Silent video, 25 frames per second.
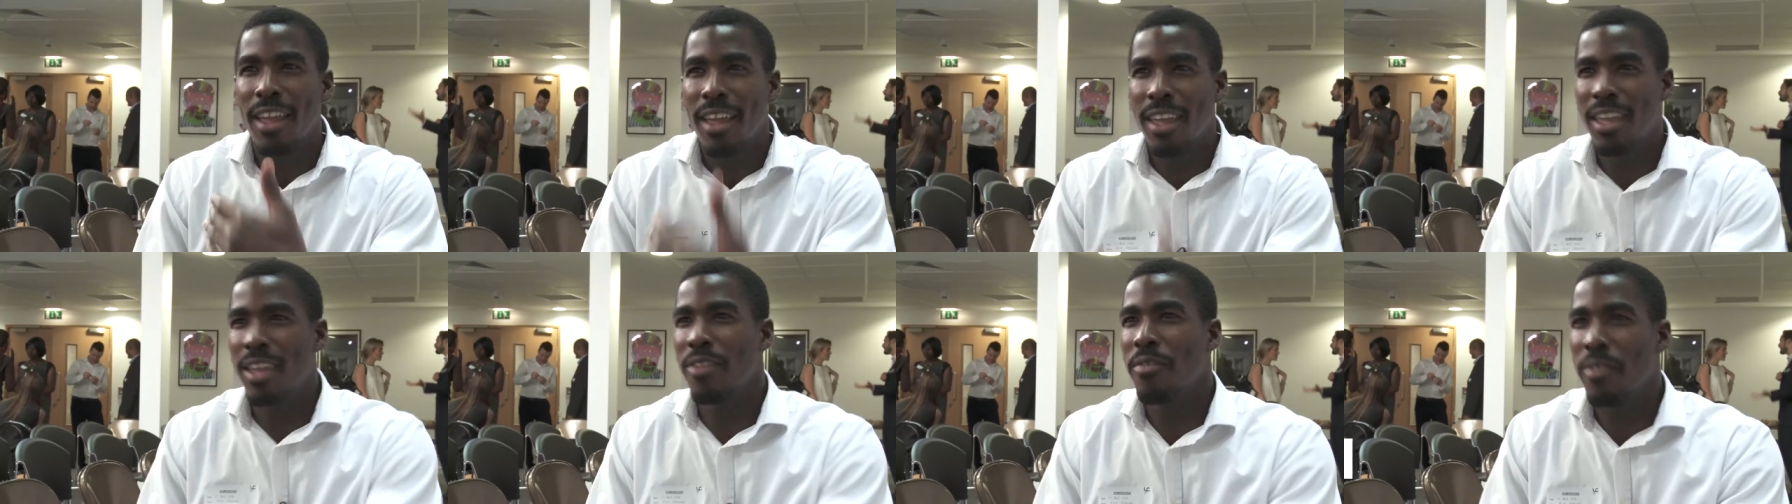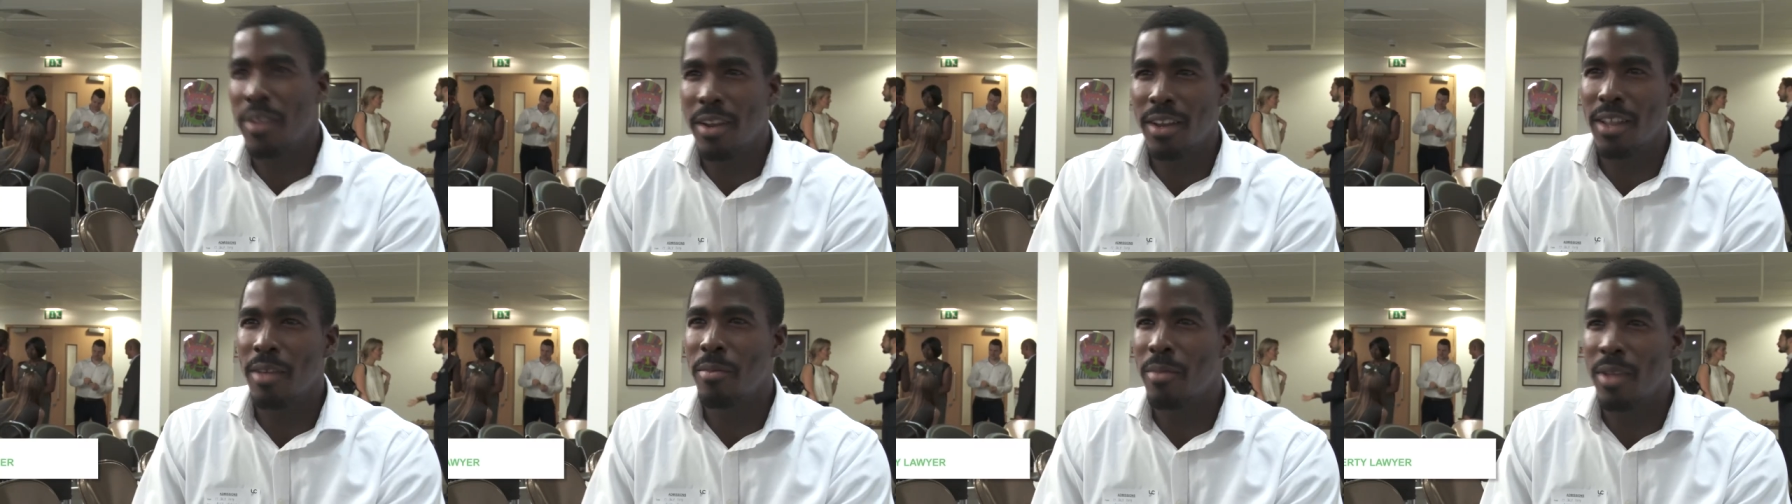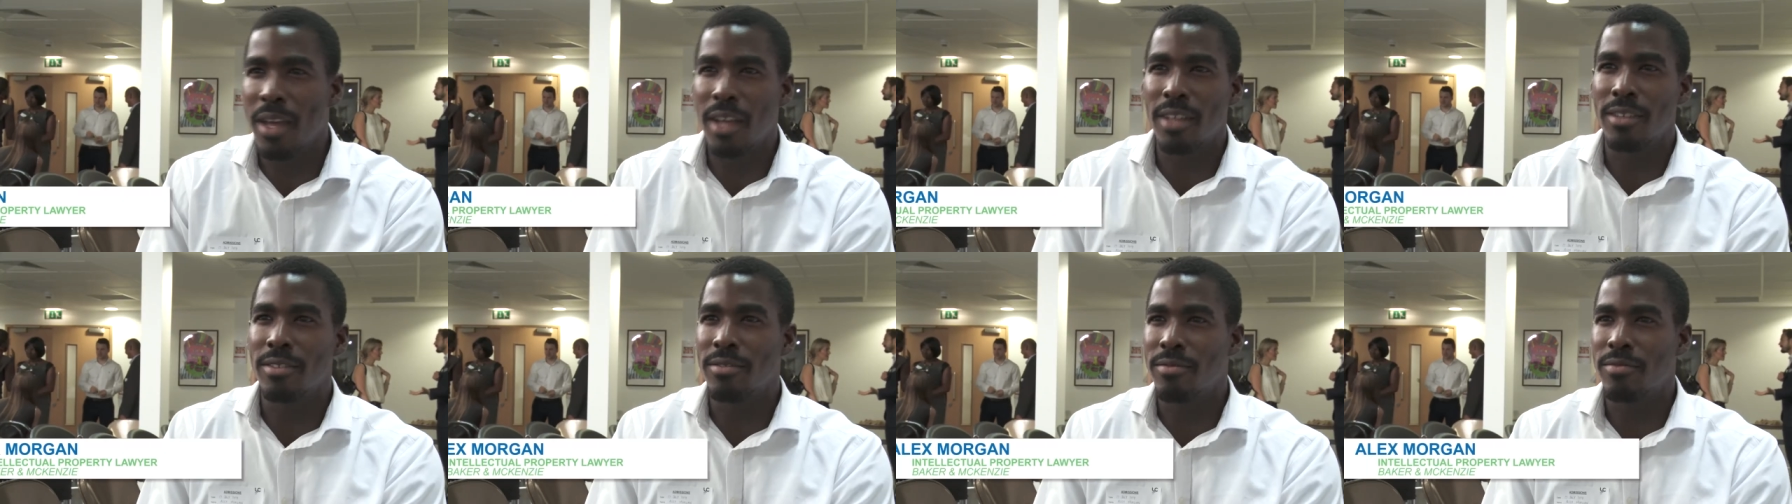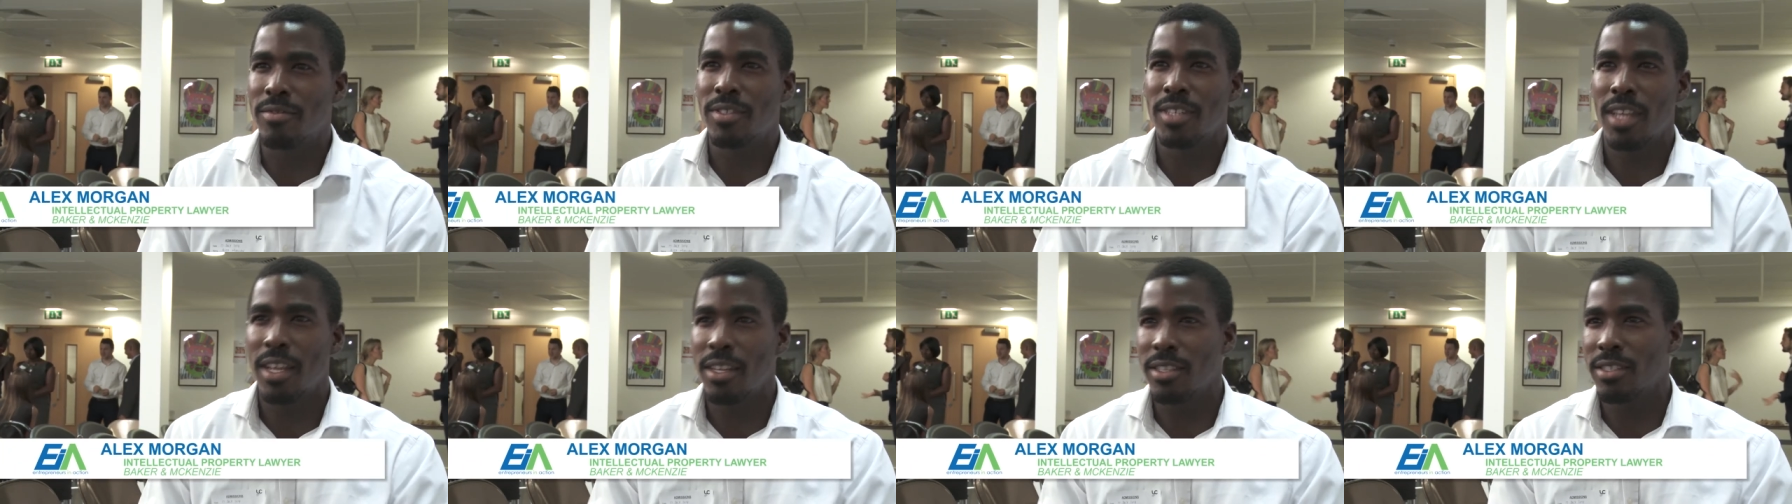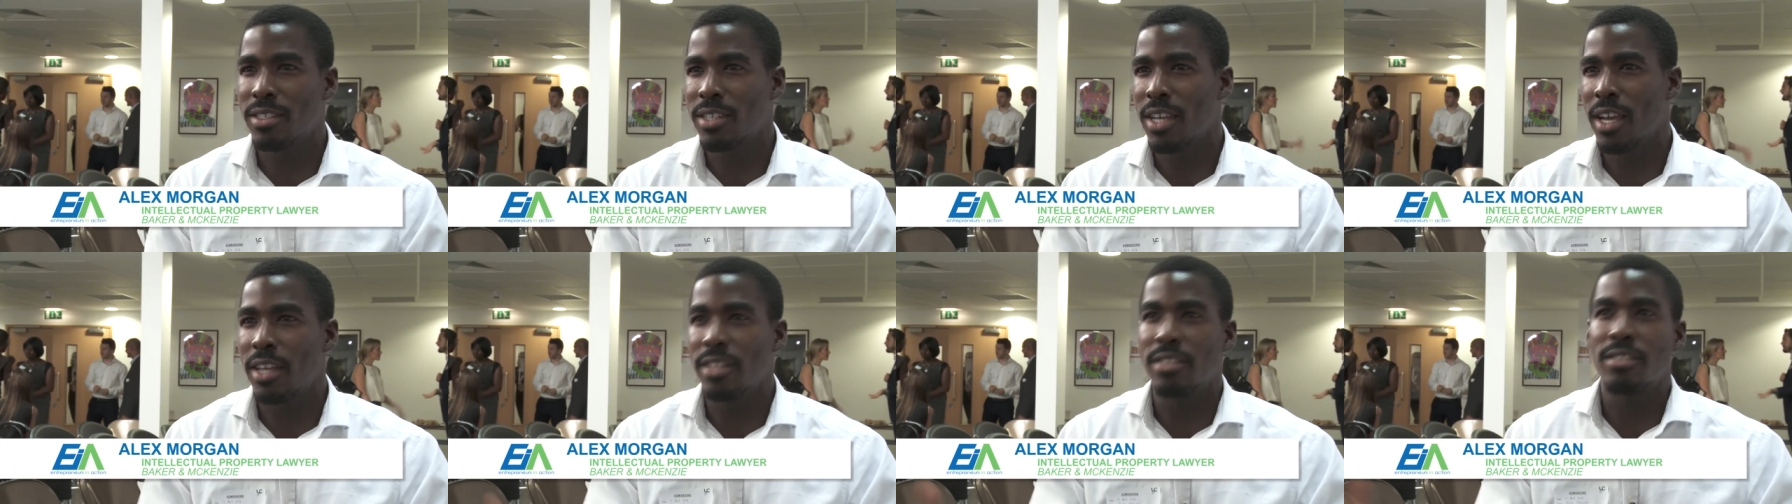Giving them that
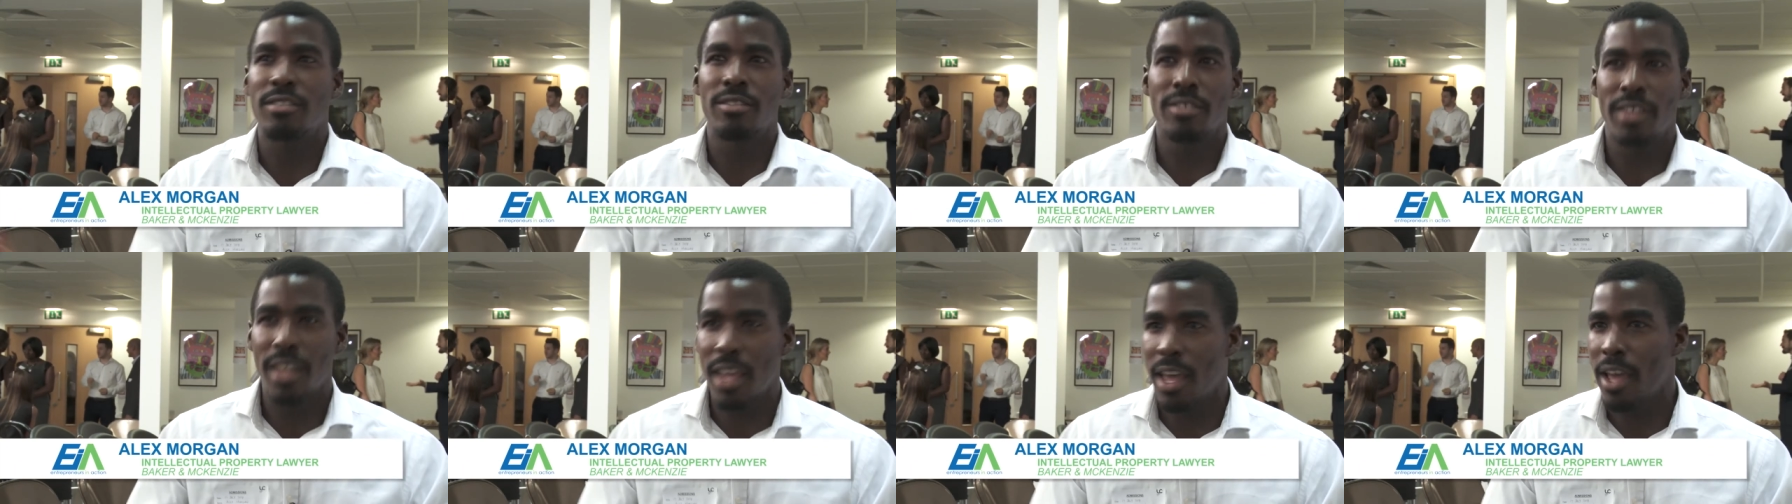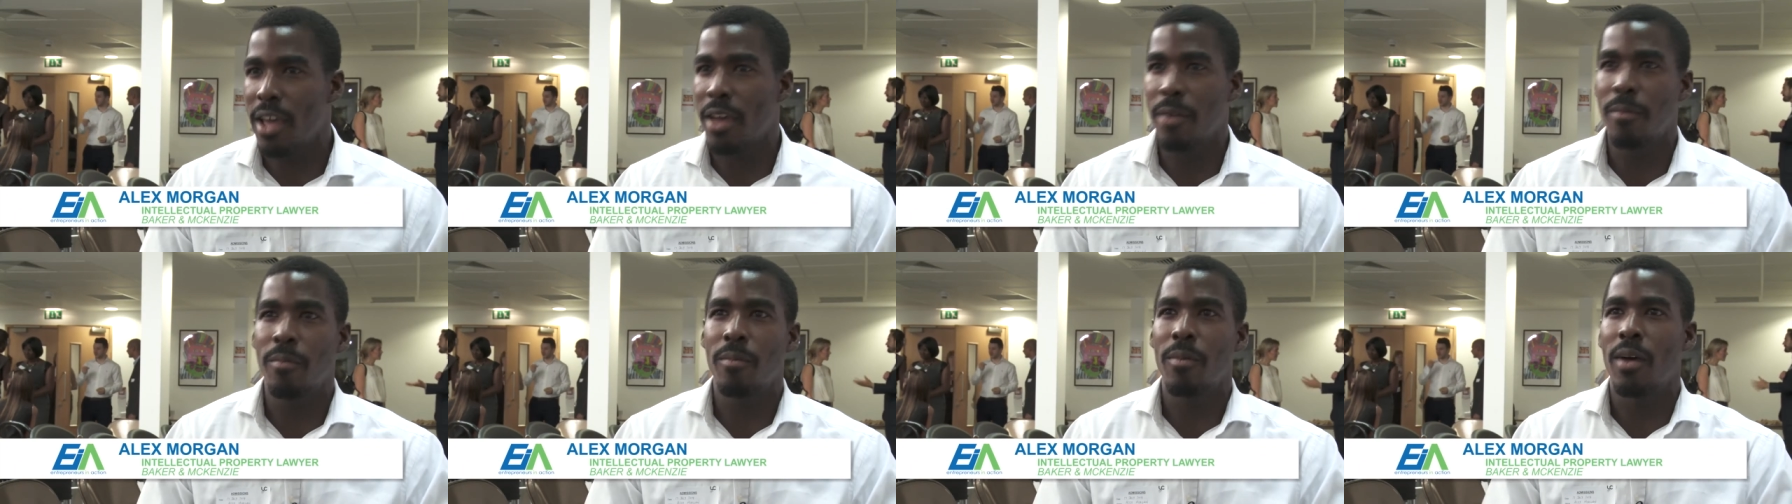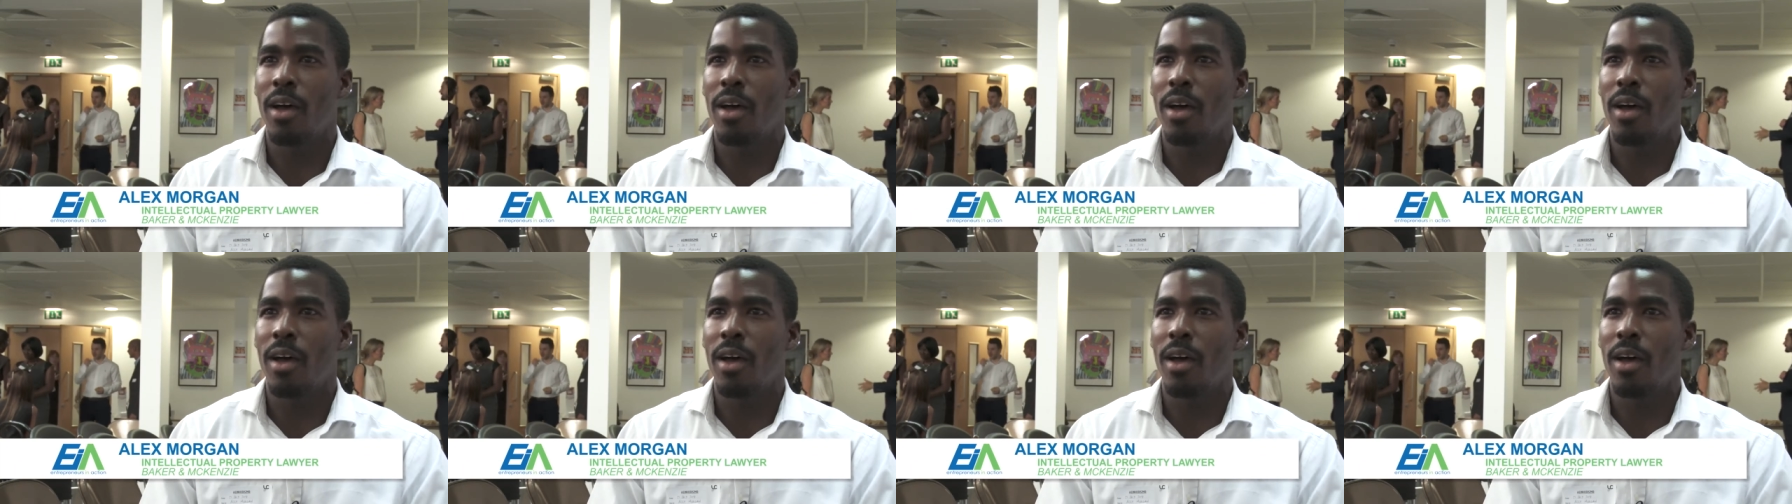sense that, yeah,